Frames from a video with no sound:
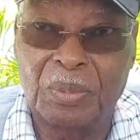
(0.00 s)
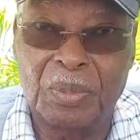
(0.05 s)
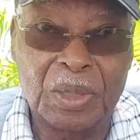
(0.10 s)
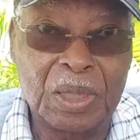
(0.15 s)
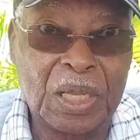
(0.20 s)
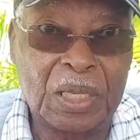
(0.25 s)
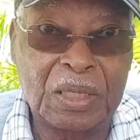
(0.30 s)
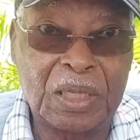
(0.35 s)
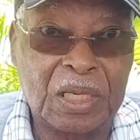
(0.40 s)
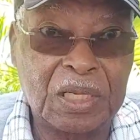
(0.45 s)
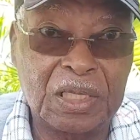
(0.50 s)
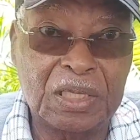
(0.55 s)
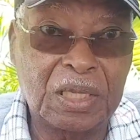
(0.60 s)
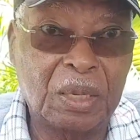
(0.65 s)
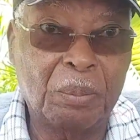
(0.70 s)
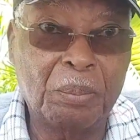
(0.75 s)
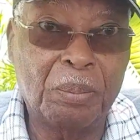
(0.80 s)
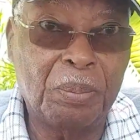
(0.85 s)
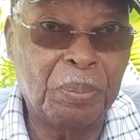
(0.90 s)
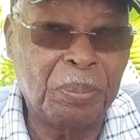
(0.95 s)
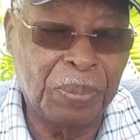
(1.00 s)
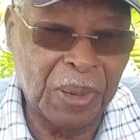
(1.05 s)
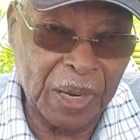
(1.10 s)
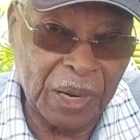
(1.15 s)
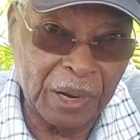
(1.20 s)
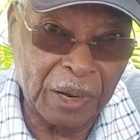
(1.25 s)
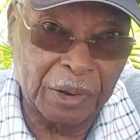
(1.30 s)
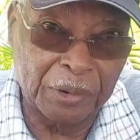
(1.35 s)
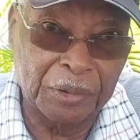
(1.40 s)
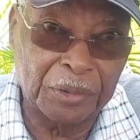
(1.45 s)
let anything
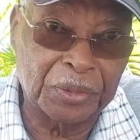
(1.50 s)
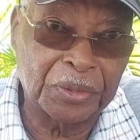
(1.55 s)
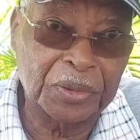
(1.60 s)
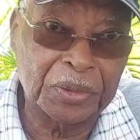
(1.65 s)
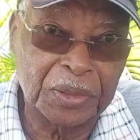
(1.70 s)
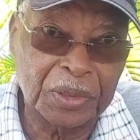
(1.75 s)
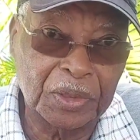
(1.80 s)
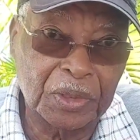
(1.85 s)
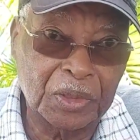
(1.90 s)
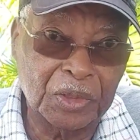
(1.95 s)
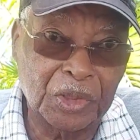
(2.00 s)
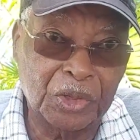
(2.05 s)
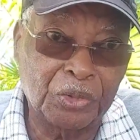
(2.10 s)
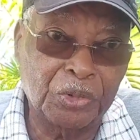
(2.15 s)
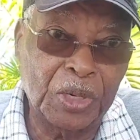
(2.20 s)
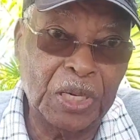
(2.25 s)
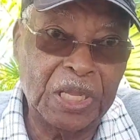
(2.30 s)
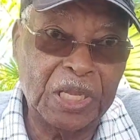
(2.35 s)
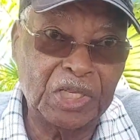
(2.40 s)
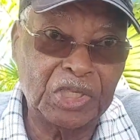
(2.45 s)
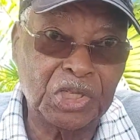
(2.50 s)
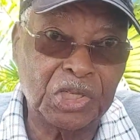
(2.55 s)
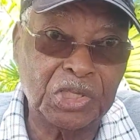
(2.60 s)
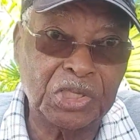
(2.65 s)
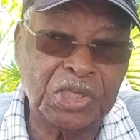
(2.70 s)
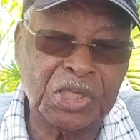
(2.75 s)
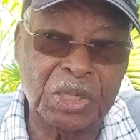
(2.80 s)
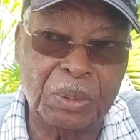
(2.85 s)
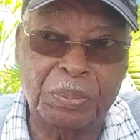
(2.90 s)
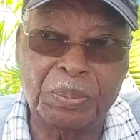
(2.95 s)
bar a
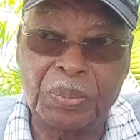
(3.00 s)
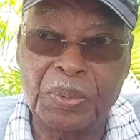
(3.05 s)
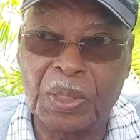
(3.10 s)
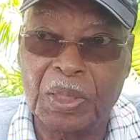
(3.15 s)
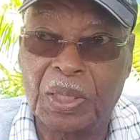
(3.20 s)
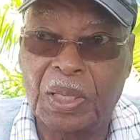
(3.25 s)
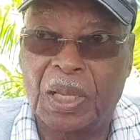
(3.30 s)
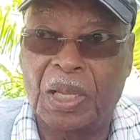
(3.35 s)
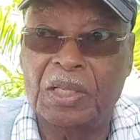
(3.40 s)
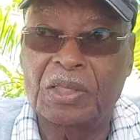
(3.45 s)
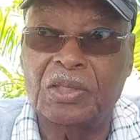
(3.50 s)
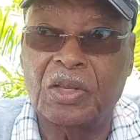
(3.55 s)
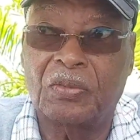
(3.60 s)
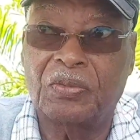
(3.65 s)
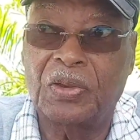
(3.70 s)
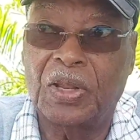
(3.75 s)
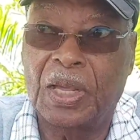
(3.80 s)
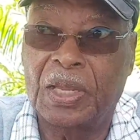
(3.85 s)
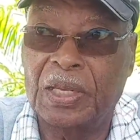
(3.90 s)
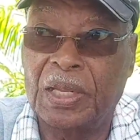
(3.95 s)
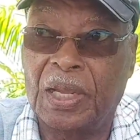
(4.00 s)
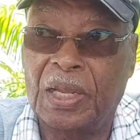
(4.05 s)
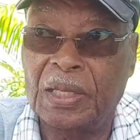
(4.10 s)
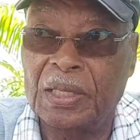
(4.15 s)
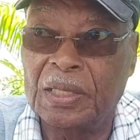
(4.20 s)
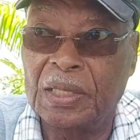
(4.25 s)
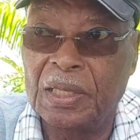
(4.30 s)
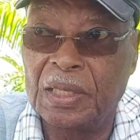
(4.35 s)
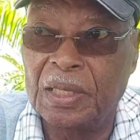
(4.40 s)
relationship and stuff like that.